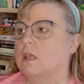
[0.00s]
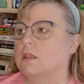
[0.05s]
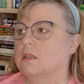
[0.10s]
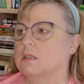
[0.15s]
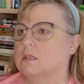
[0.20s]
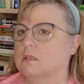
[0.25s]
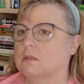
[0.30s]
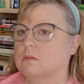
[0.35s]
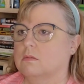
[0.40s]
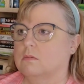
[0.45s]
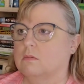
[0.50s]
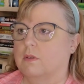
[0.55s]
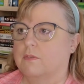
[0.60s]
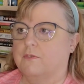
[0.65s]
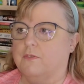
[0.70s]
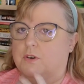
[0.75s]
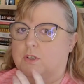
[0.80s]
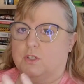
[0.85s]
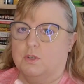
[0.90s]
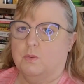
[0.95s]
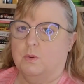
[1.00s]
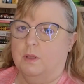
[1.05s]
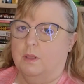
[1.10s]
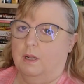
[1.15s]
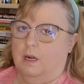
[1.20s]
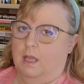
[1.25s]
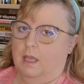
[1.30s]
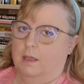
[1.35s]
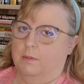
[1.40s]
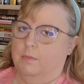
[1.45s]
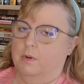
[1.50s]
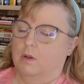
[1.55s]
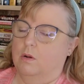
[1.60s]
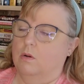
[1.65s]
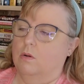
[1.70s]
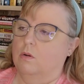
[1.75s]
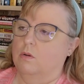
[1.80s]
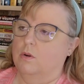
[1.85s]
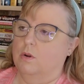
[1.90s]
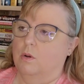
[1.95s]
This is the first one that I
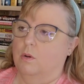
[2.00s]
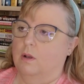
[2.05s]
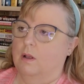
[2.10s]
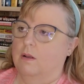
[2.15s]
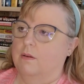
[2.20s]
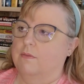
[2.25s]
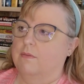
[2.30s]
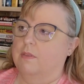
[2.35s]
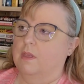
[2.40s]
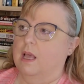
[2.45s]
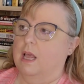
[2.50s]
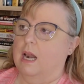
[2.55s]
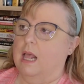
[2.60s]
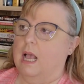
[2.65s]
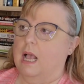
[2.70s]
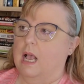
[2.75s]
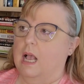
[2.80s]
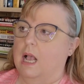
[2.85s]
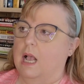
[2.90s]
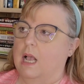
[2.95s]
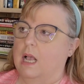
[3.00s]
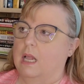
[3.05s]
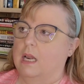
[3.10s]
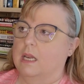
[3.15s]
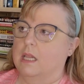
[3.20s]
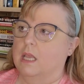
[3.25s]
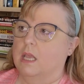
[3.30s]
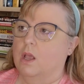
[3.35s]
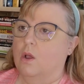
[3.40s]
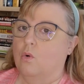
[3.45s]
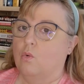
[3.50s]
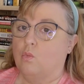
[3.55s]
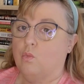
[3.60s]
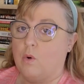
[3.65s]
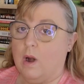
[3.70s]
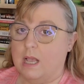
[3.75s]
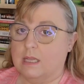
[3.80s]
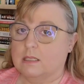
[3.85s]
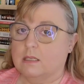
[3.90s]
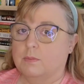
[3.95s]
know of that had
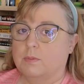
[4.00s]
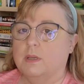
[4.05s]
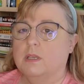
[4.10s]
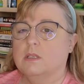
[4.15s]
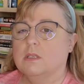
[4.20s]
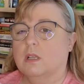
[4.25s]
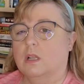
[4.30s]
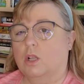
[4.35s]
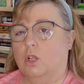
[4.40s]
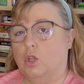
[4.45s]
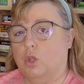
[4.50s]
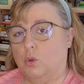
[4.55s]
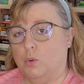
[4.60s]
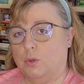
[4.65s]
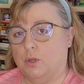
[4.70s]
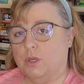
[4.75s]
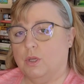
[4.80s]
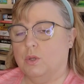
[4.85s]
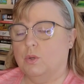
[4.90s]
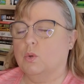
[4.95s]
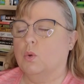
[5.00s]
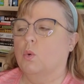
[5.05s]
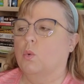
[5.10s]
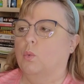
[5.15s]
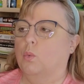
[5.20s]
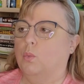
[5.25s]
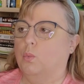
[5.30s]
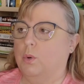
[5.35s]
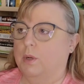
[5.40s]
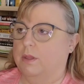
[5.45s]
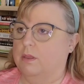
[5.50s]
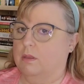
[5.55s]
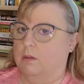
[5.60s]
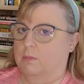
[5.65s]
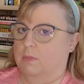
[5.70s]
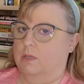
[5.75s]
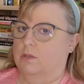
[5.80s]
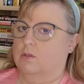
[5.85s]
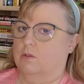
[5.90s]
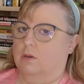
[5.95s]
recipes included with
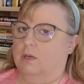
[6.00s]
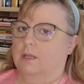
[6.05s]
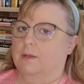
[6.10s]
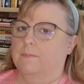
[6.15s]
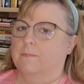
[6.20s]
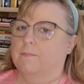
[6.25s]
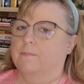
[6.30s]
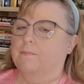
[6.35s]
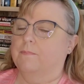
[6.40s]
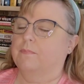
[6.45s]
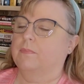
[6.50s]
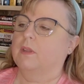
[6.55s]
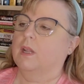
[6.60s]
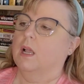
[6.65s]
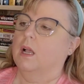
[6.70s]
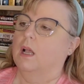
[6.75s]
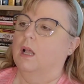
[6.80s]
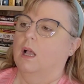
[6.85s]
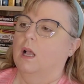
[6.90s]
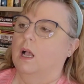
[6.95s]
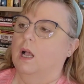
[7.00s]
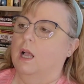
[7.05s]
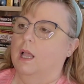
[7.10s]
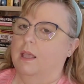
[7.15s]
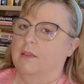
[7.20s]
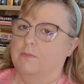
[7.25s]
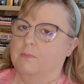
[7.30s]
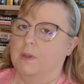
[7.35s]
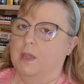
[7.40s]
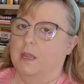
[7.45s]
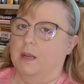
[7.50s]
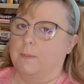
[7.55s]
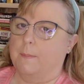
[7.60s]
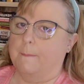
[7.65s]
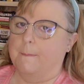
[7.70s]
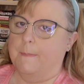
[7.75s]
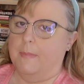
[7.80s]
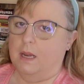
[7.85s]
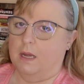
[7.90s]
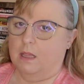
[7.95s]
the mystery. I have
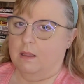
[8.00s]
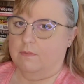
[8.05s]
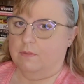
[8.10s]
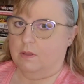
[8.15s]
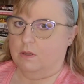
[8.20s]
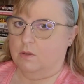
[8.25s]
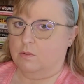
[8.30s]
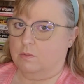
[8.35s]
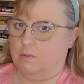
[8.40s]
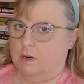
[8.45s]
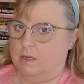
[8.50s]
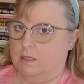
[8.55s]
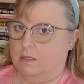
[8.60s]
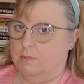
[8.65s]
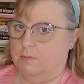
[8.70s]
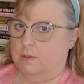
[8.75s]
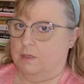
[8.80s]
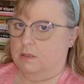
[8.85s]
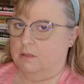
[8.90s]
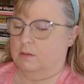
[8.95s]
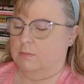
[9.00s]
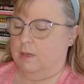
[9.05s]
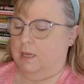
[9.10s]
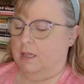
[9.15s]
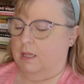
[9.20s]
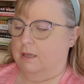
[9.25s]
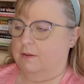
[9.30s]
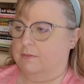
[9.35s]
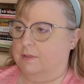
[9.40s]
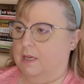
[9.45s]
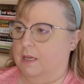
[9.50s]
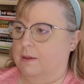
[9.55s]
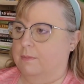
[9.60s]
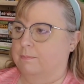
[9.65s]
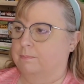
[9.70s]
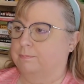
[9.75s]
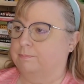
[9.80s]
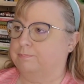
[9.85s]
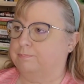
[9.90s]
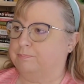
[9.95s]
made many of those recipes in my
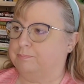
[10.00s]
lifetime.